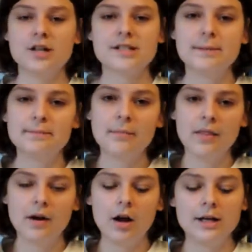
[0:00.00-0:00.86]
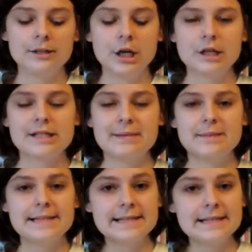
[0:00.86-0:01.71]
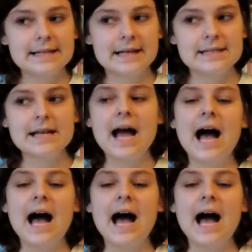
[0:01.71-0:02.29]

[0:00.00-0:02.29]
stepmother and her stepsisters,